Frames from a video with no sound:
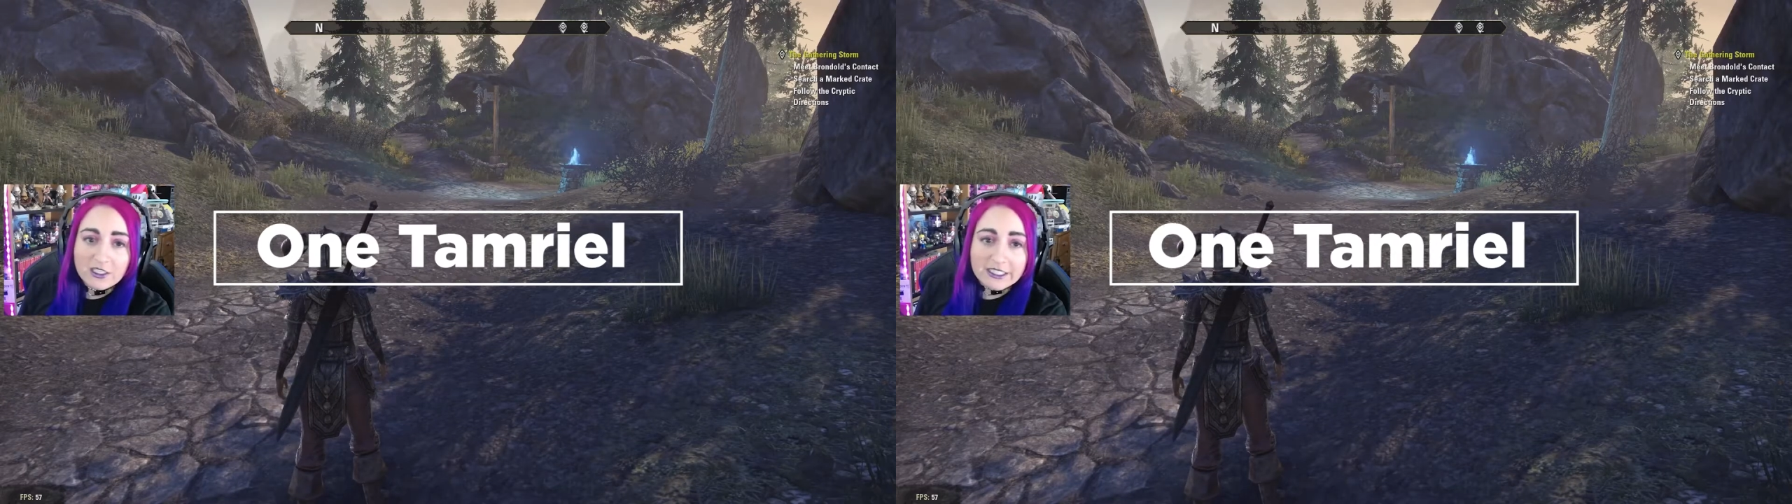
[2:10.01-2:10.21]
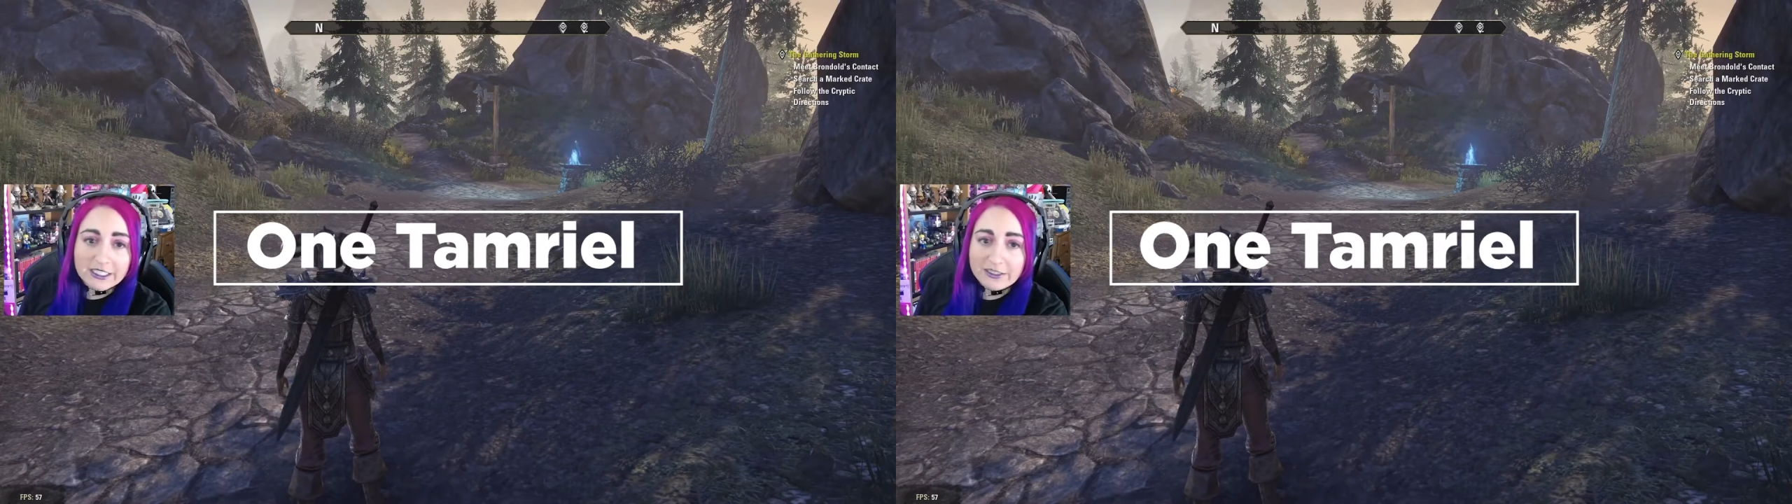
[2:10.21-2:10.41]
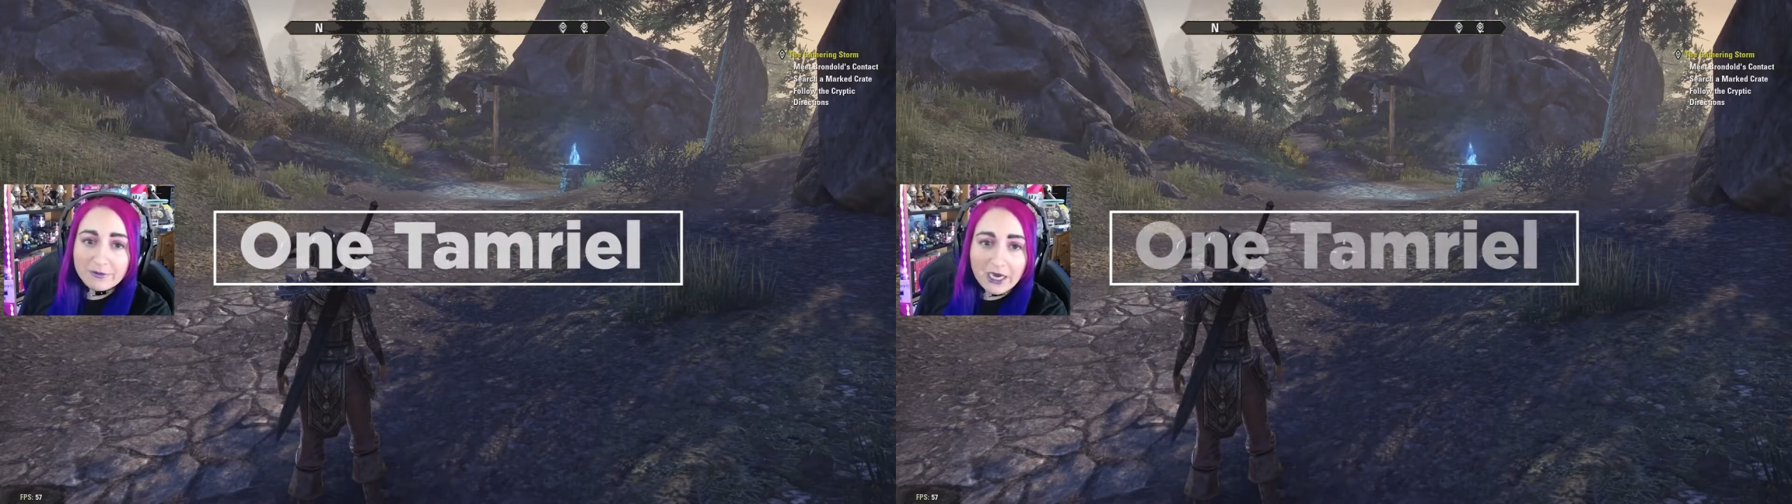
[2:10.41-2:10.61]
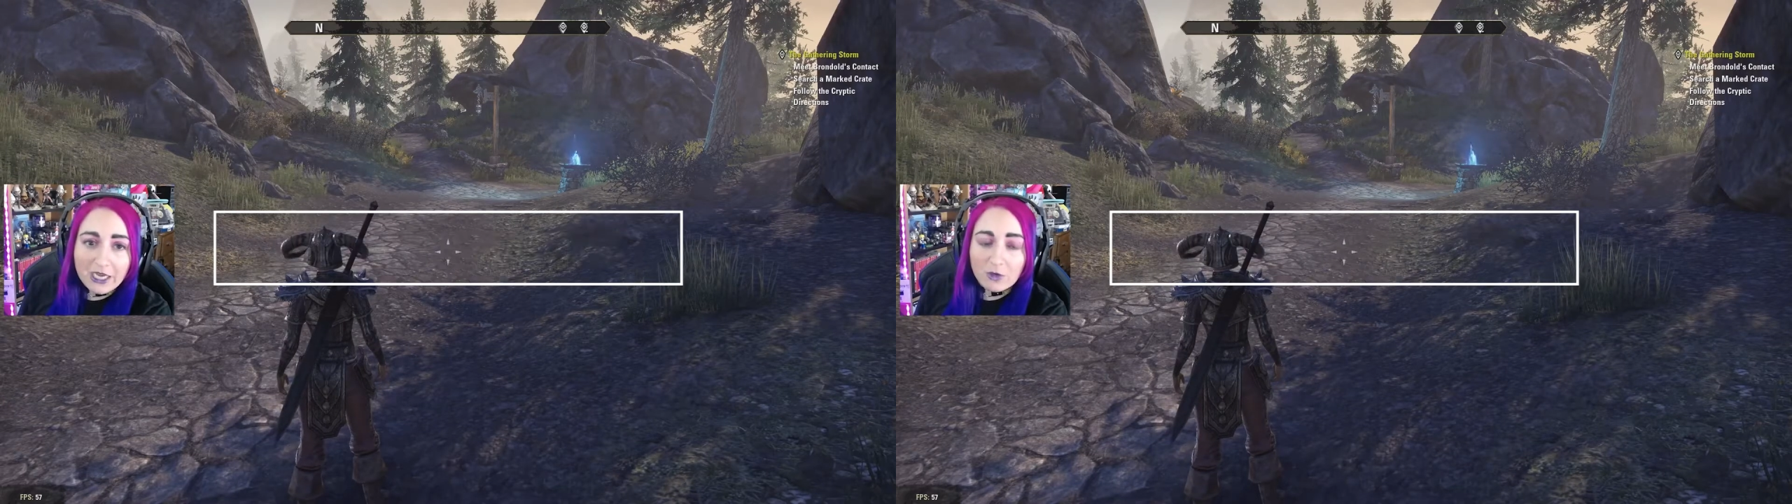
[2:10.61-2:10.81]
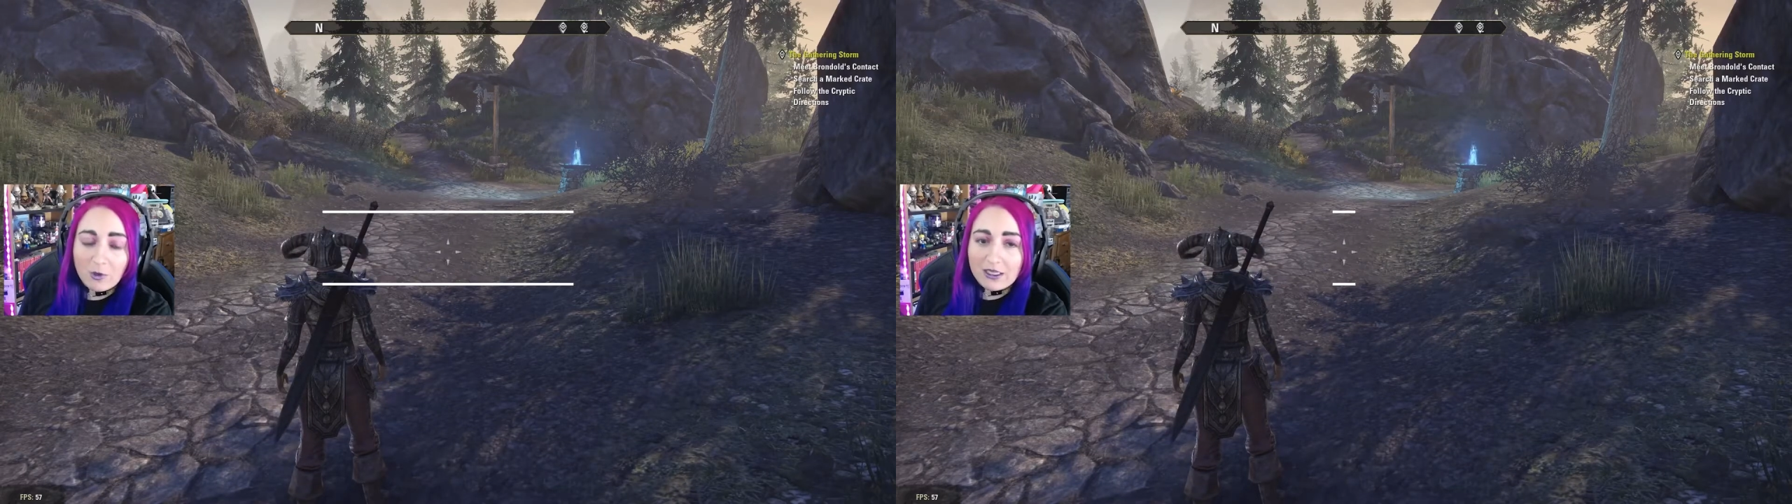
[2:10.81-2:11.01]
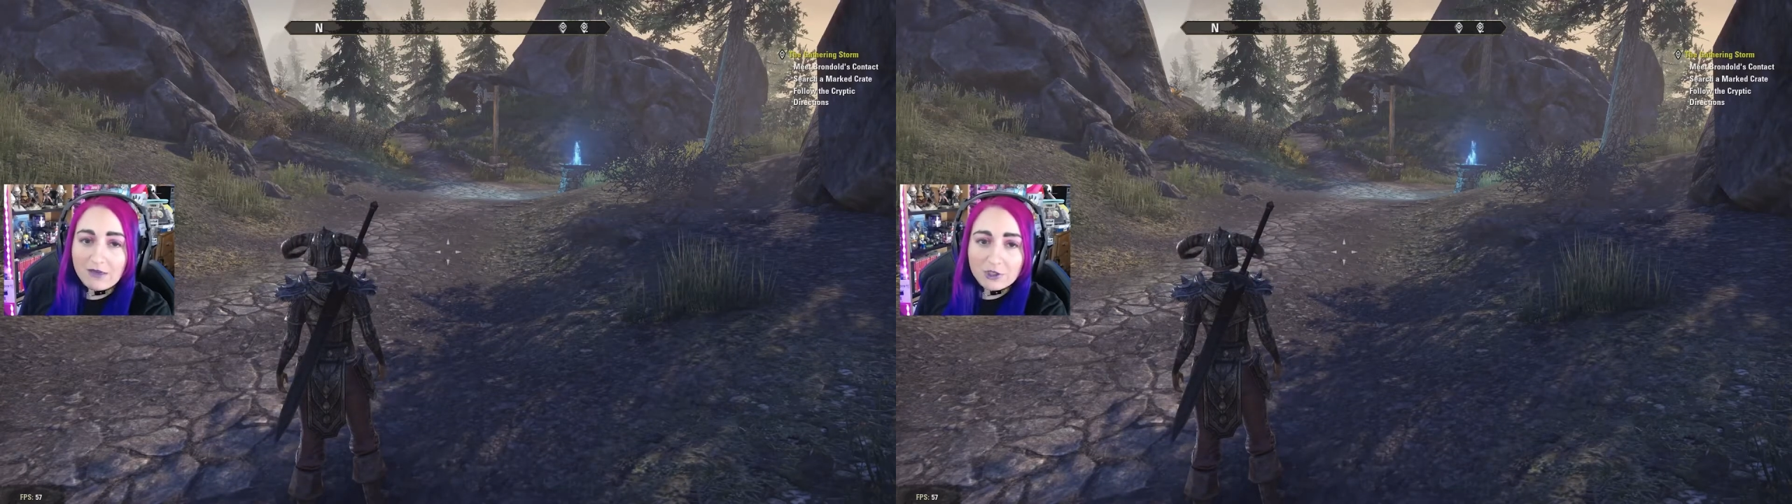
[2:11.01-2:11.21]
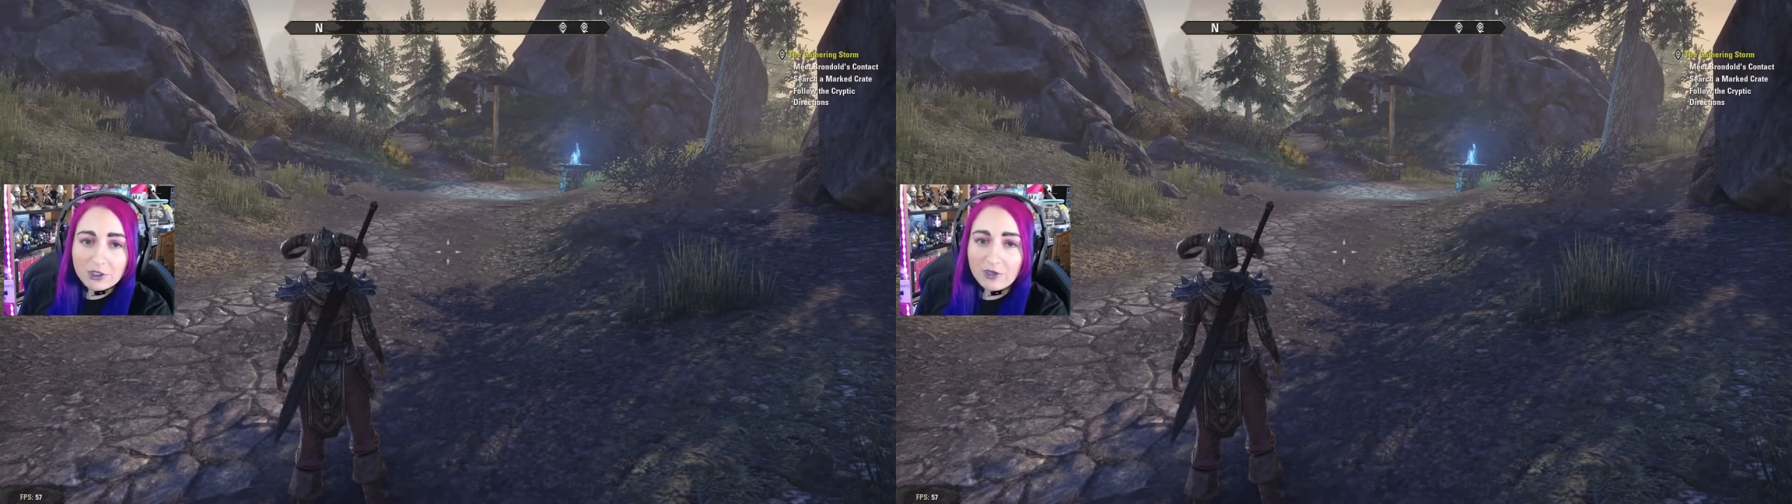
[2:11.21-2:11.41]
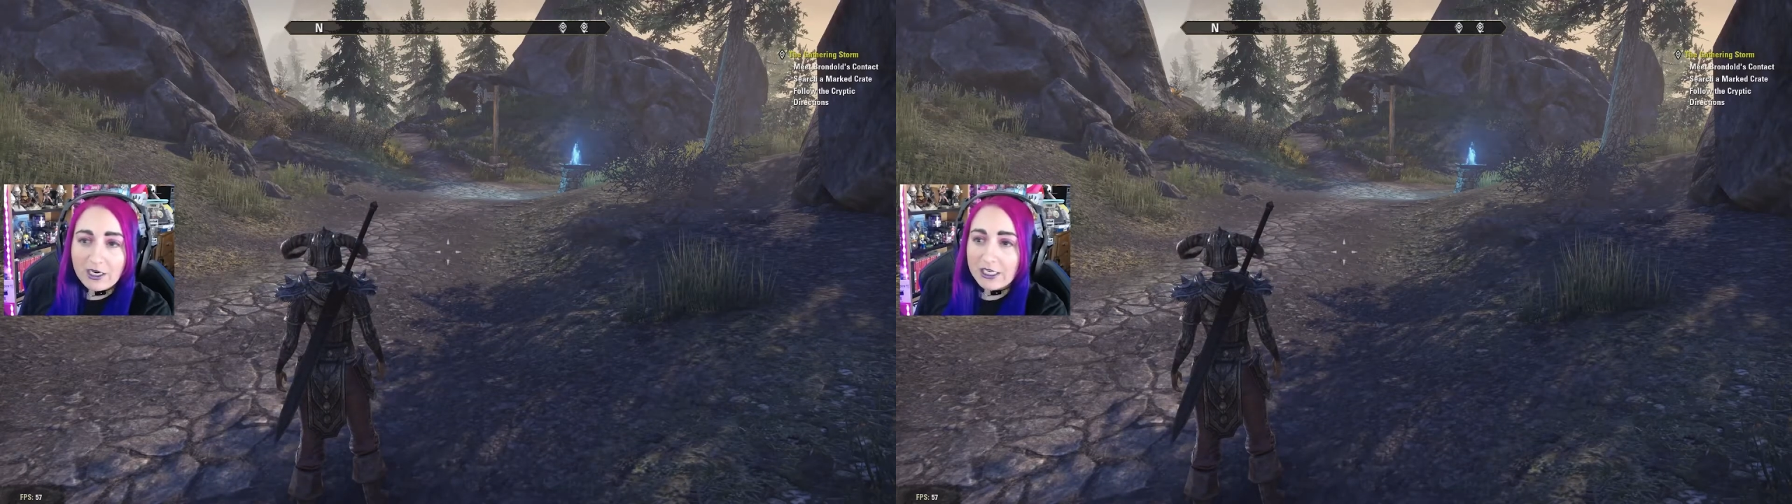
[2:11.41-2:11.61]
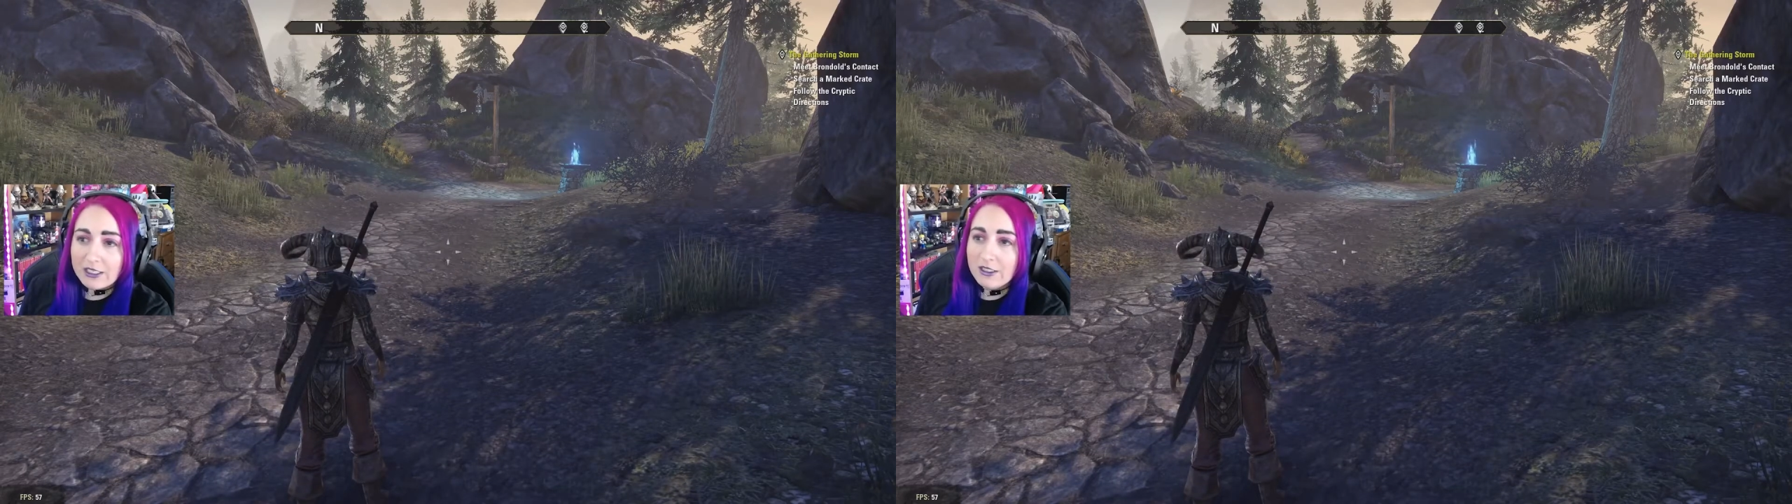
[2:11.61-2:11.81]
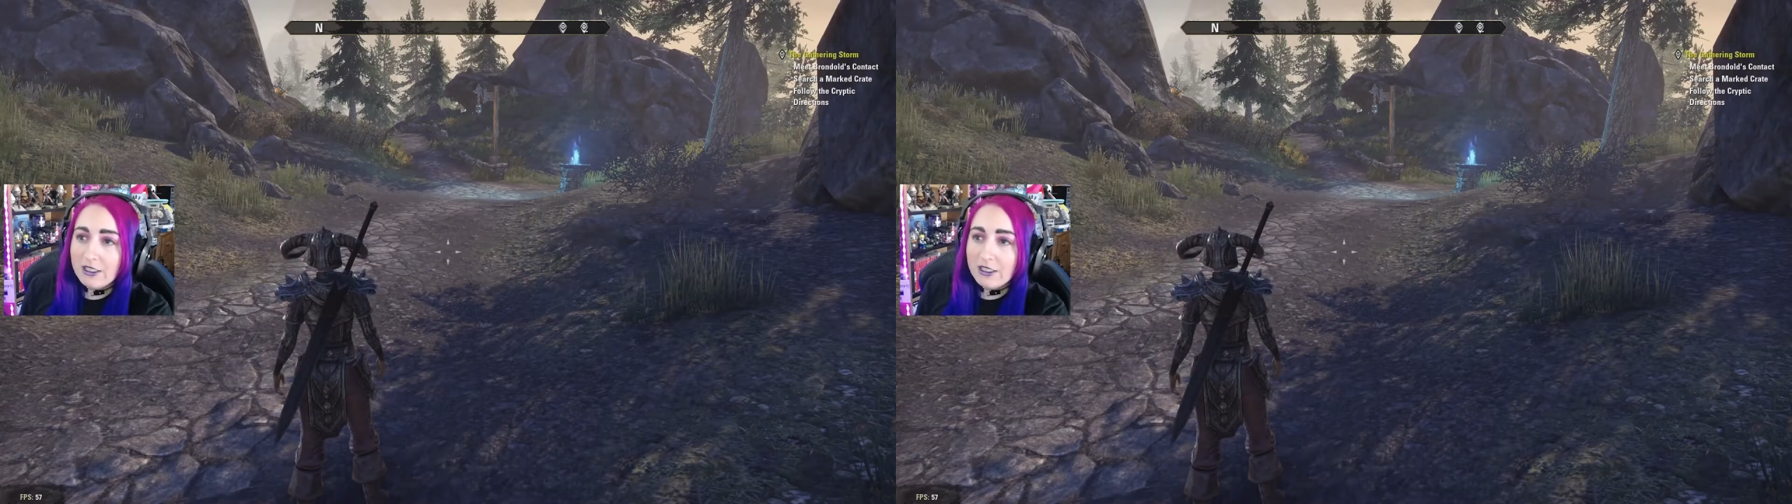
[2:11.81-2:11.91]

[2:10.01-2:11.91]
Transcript: Doesn't matter what level you are,